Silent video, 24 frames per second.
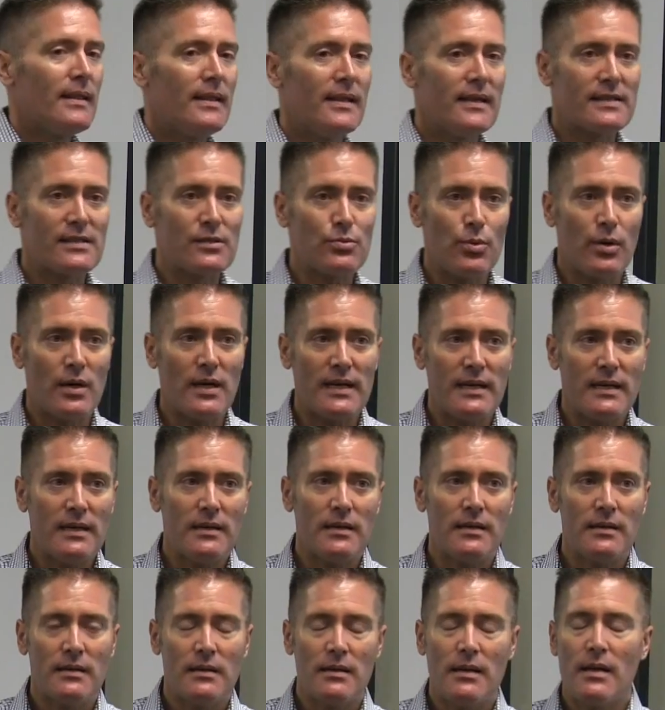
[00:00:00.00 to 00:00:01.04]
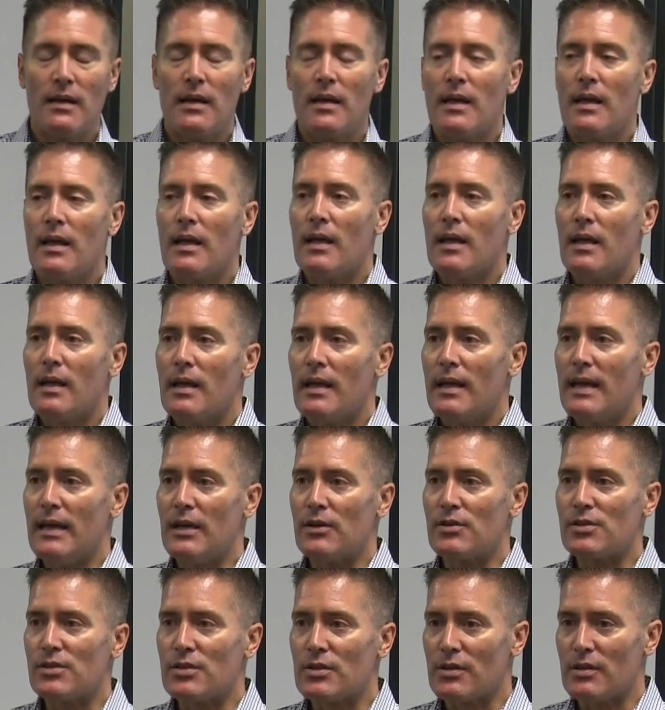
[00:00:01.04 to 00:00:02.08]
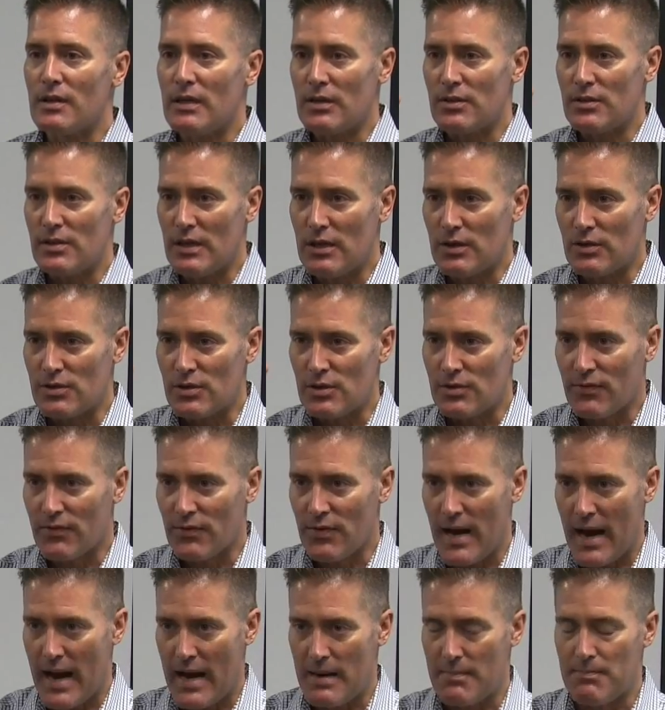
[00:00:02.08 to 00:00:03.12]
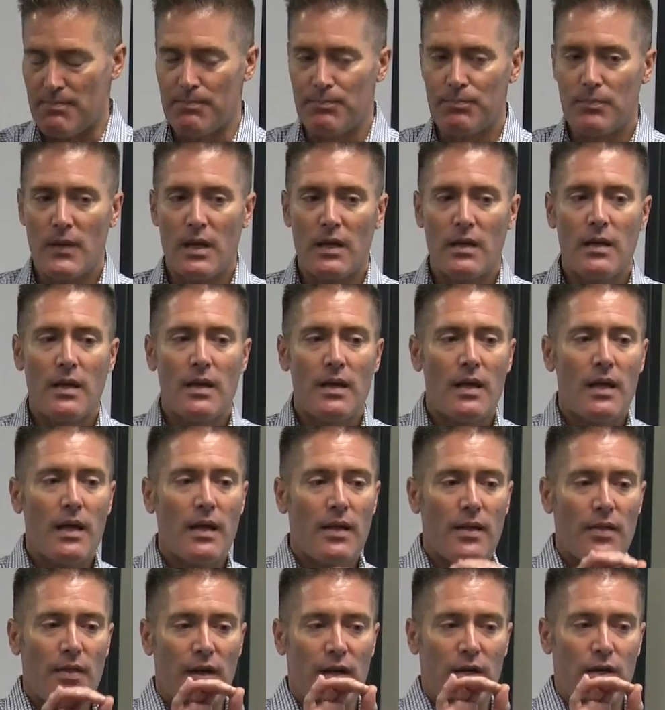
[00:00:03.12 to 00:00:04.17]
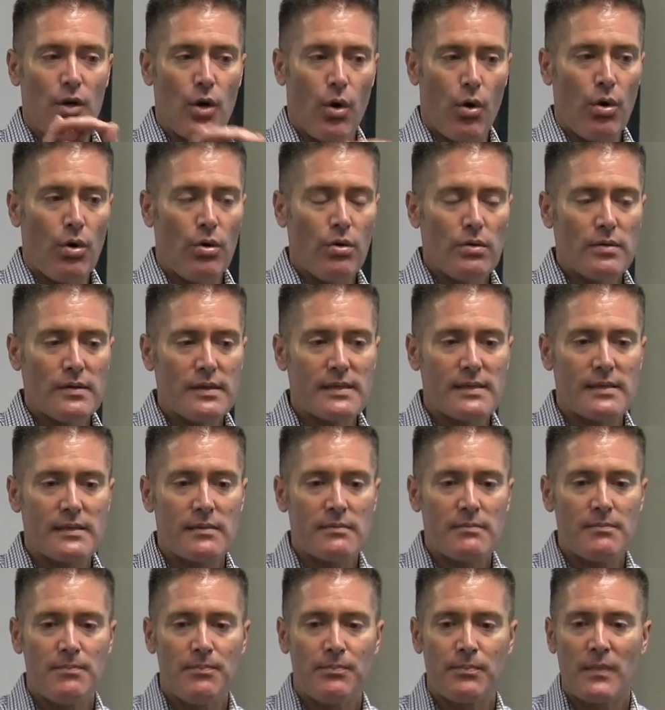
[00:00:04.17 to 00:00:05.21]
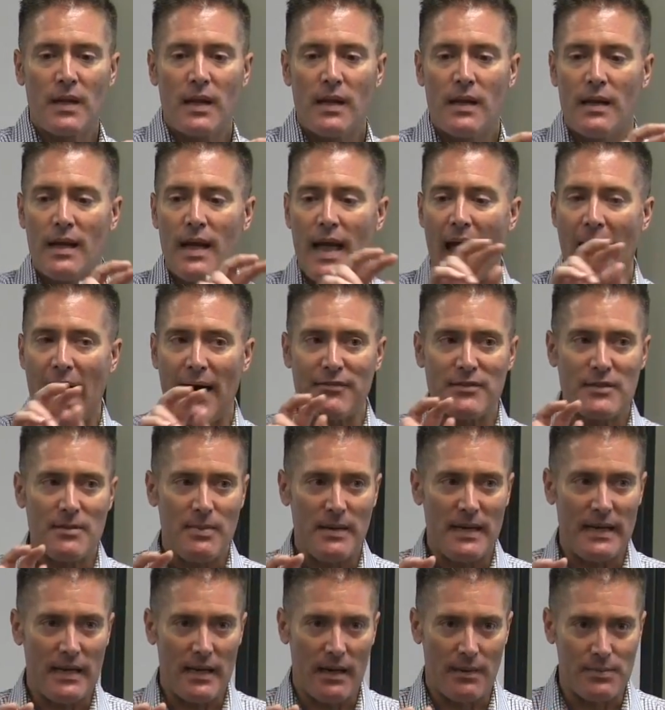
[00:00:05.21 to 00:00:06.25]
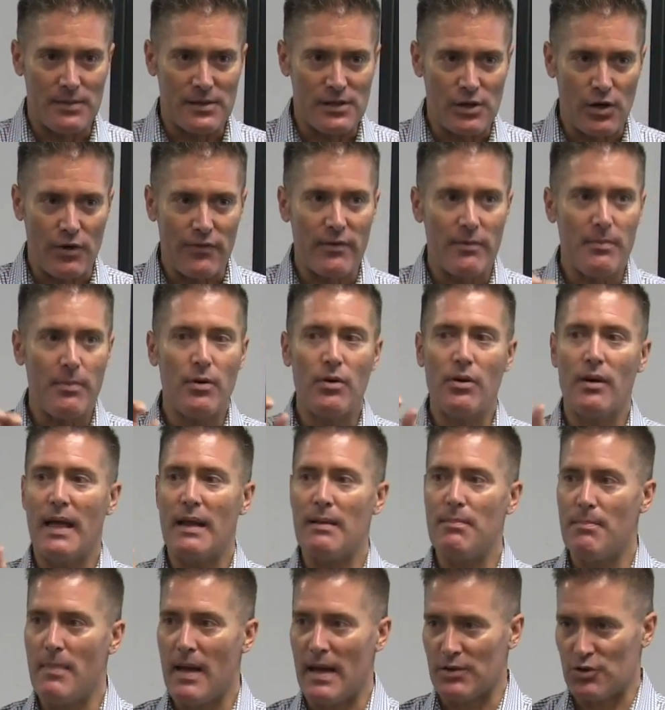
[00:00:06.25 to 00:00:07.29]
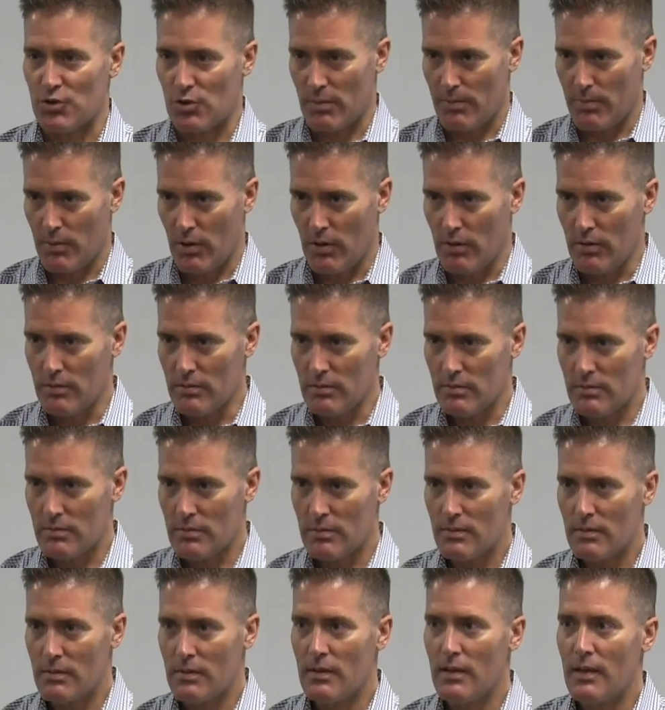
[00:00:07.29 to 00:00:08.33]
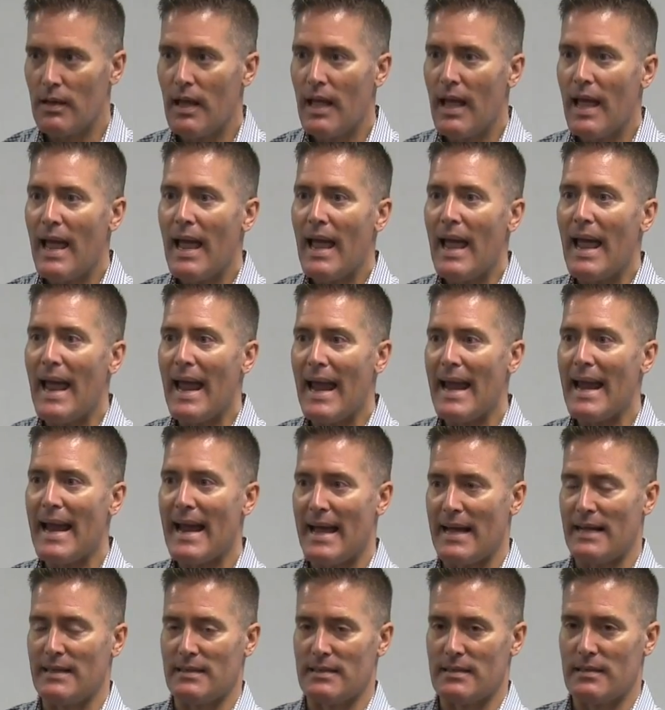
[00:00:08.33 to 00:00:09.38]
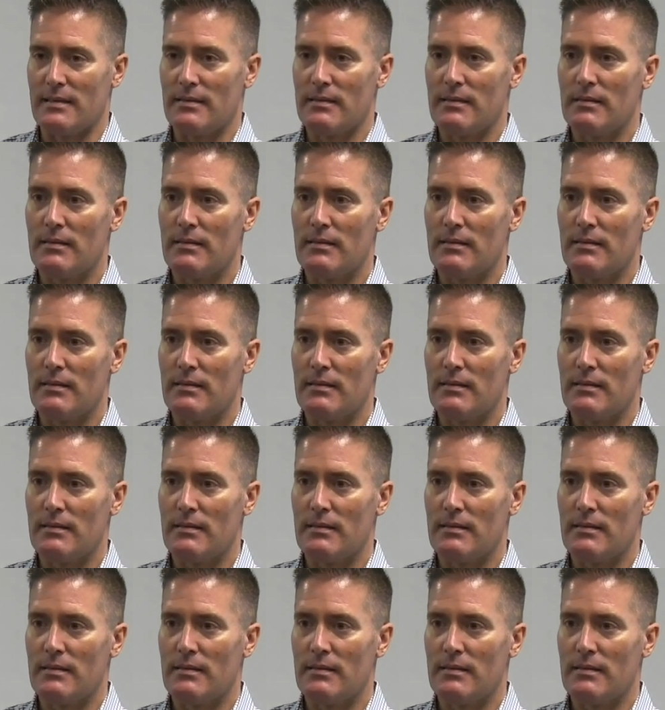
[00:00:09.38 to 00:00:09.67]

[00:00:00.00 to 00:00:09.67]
This one, here's your frame. The goals have to be observable and measurable, and